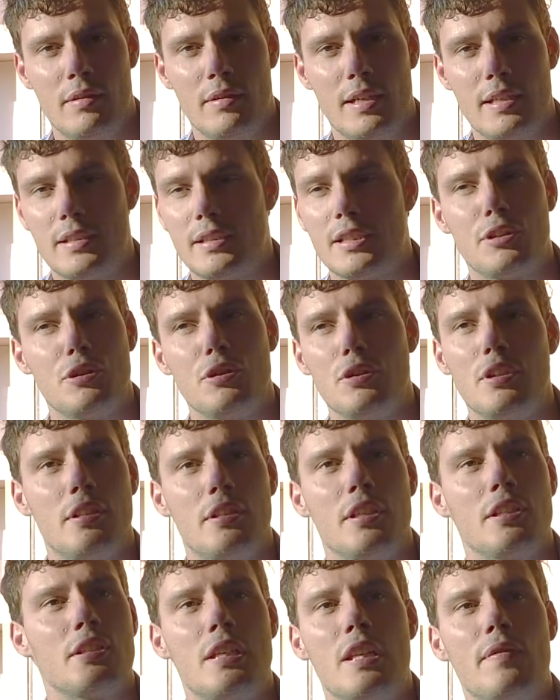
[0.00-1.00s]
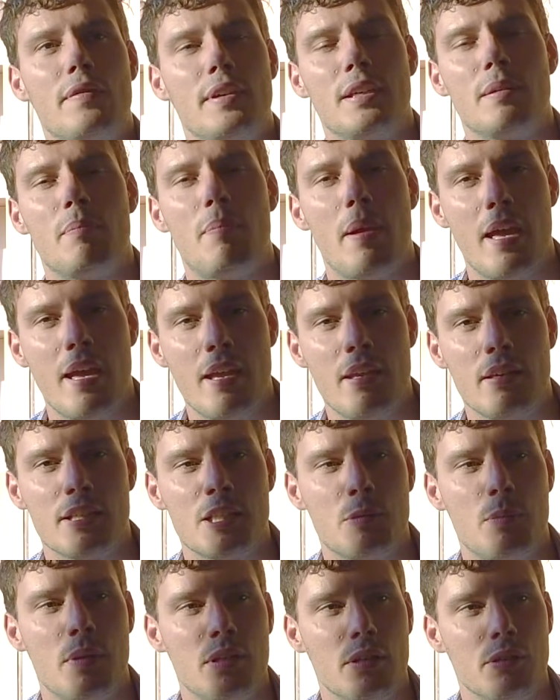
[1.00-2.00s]
It doesn't even compare. You
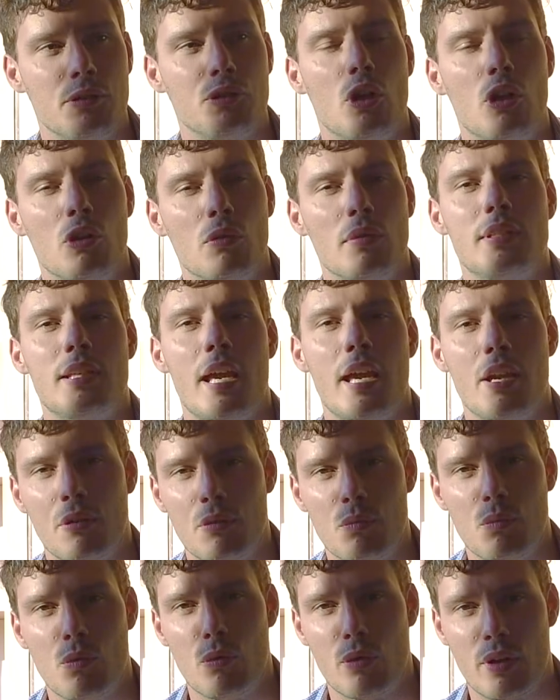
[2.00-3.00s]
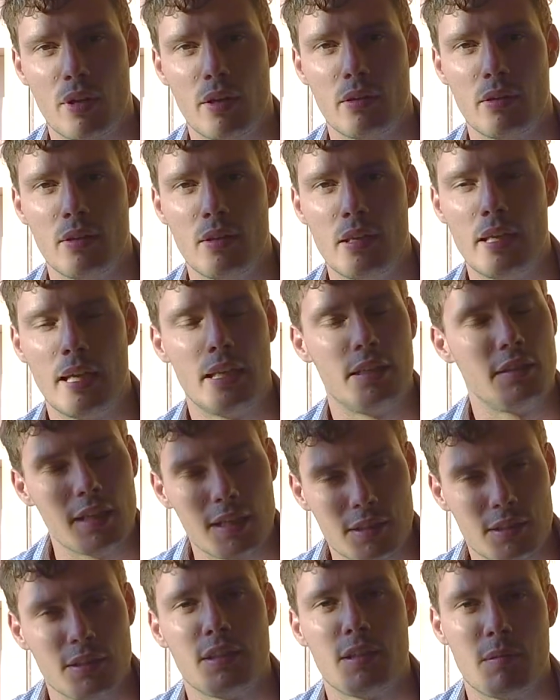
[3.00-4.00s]
can spend $1 a day on water. It
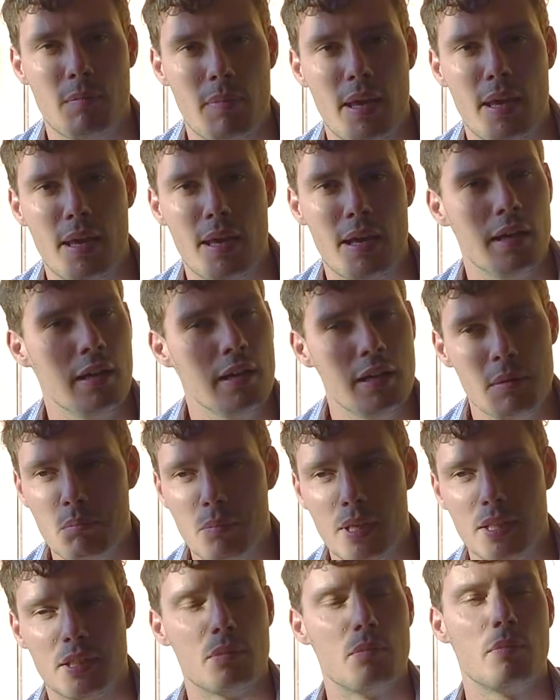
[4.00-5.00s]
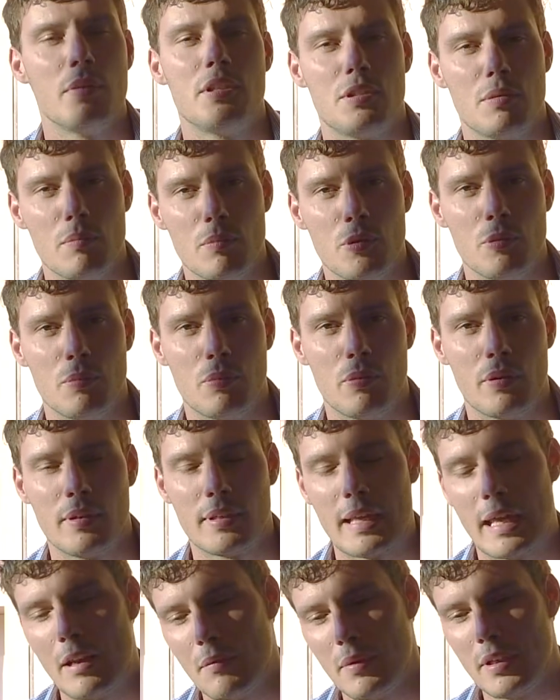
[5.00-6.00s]
doesn't compare. It's a moot
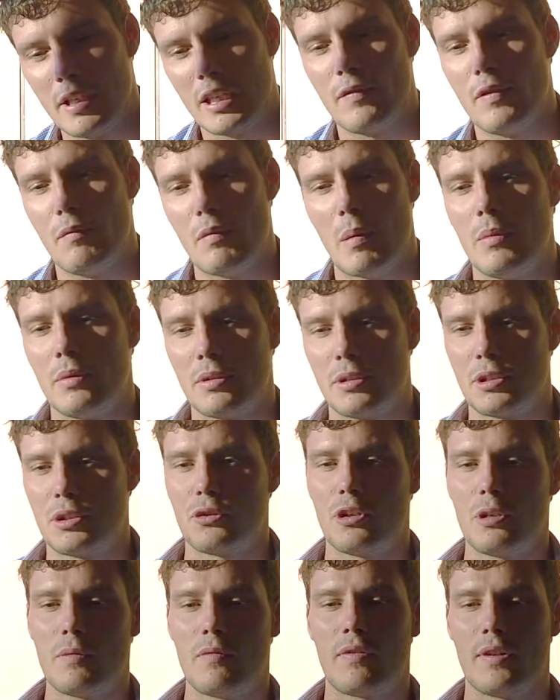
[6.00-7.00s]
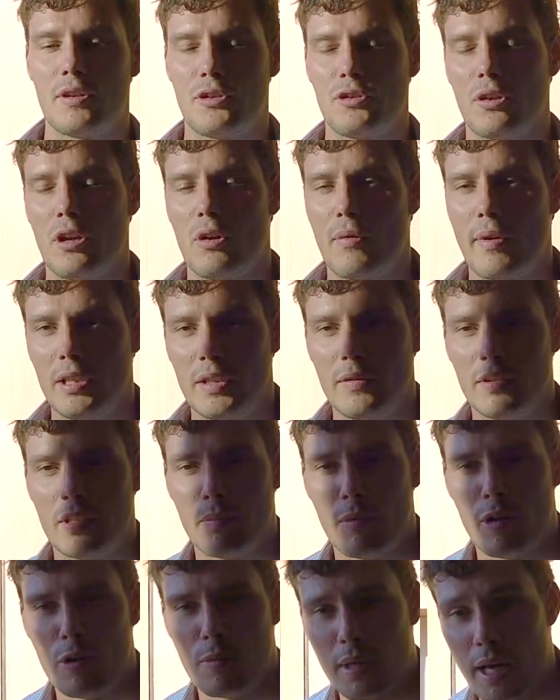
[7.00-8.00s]
point. And I want to give you one more story before I show you where I live at the
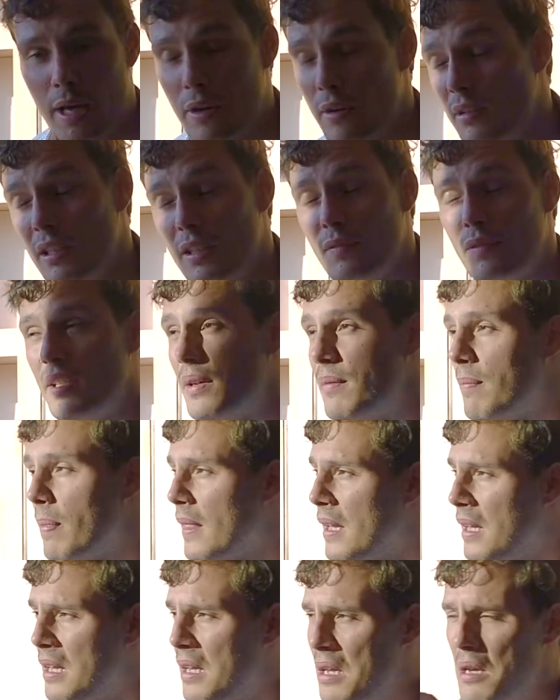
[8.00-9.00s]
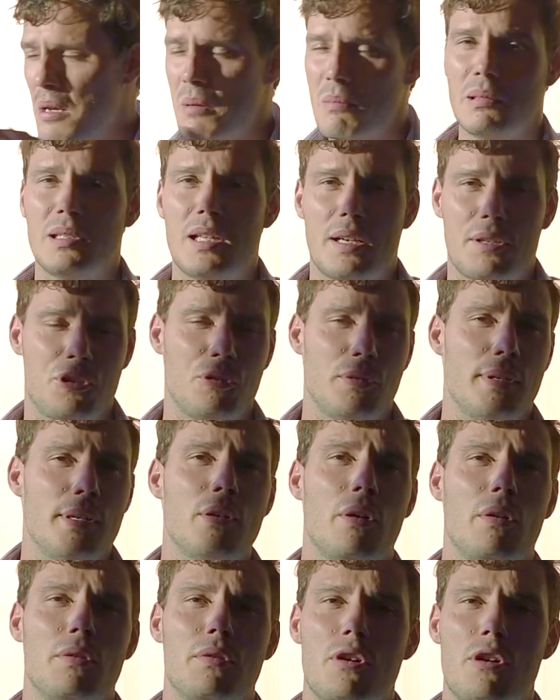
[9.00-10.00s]
moment. I don't live in a luxury
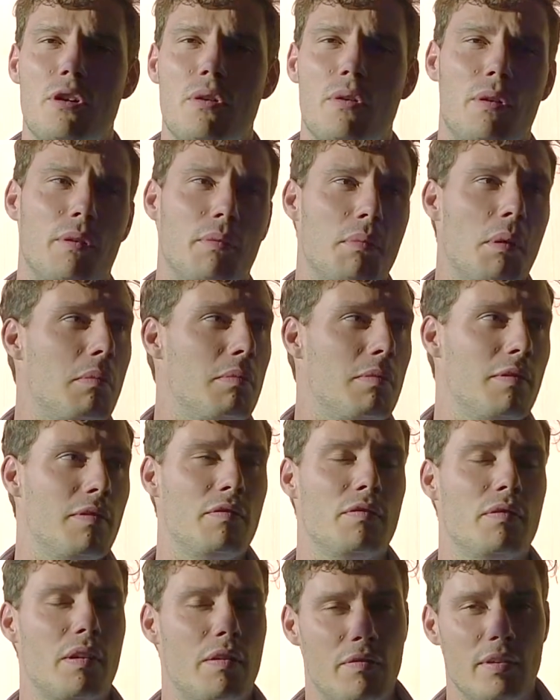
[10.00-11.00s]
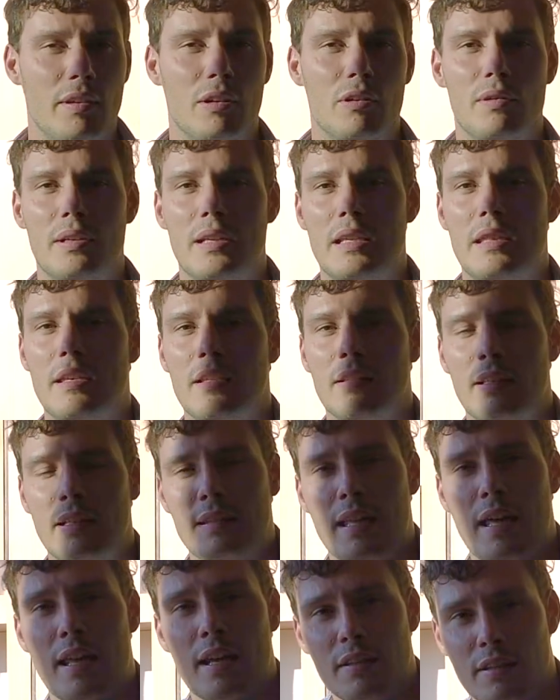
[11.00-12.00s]
condo or a villa or anything
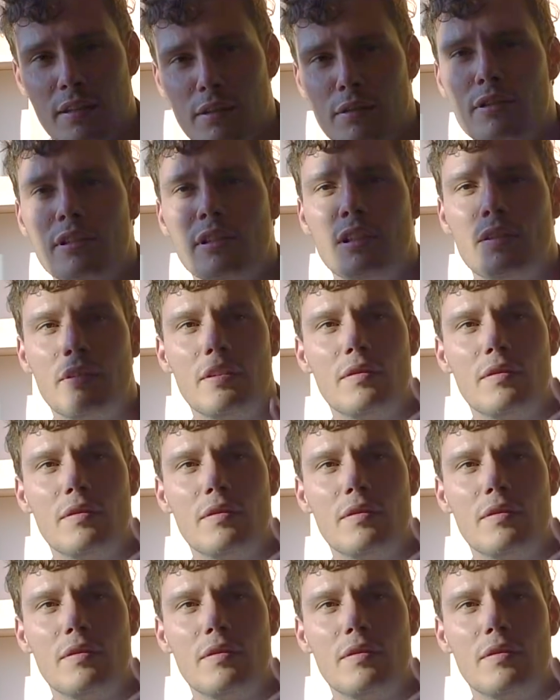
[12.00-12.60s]
like that. I did used to live